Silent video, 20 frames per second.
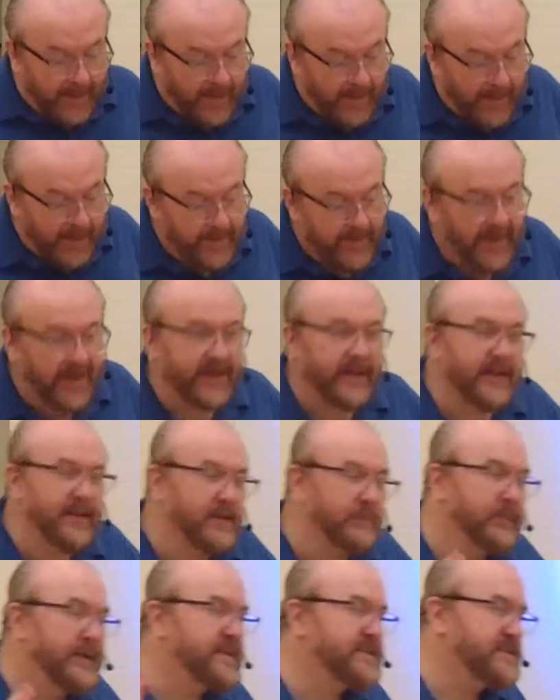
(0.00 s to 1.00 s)
And yet, in
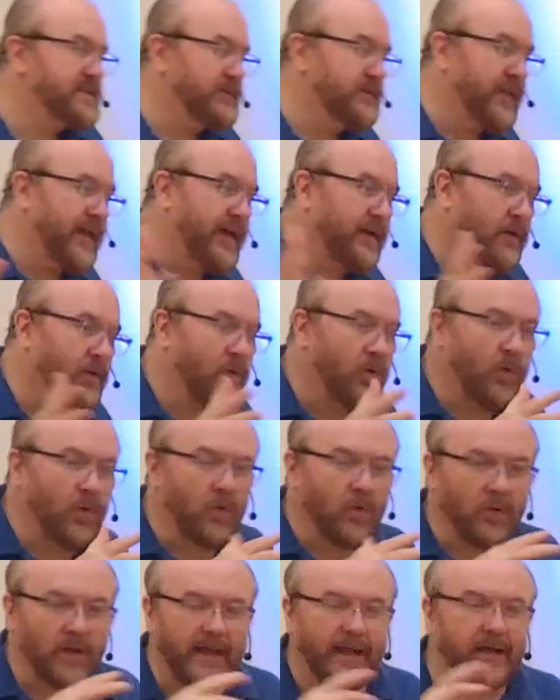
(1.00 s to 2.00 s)
the midst of that
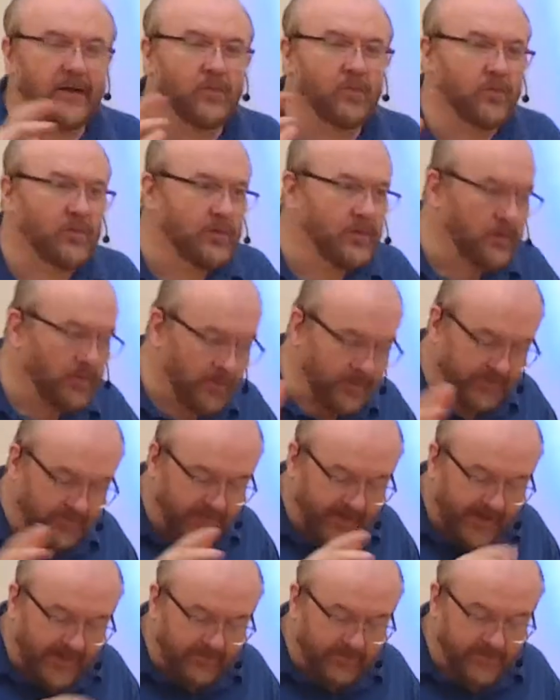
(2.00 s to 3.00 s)
whole kind of world of
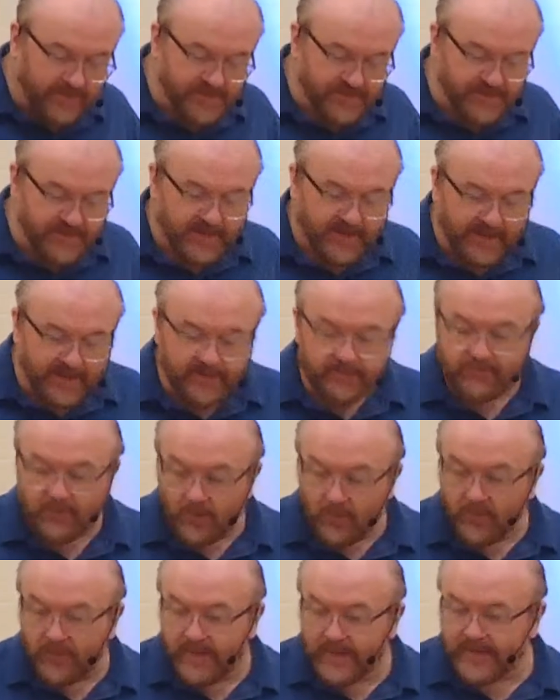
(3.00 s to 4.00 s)
David's, he
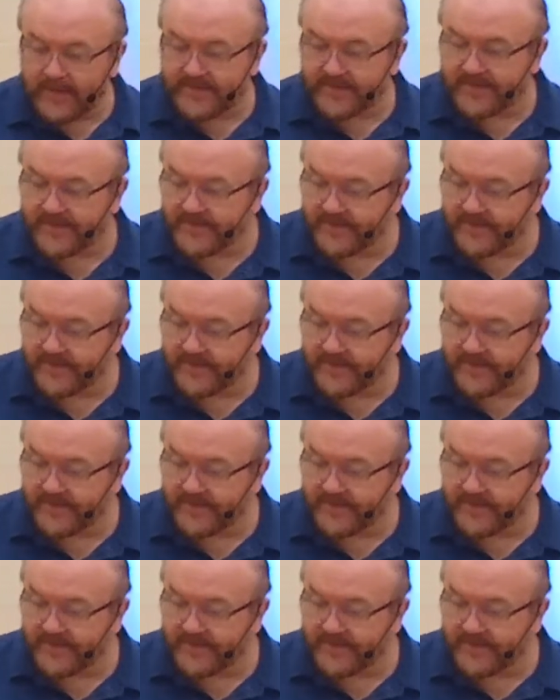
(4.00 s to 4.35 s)
wrote this: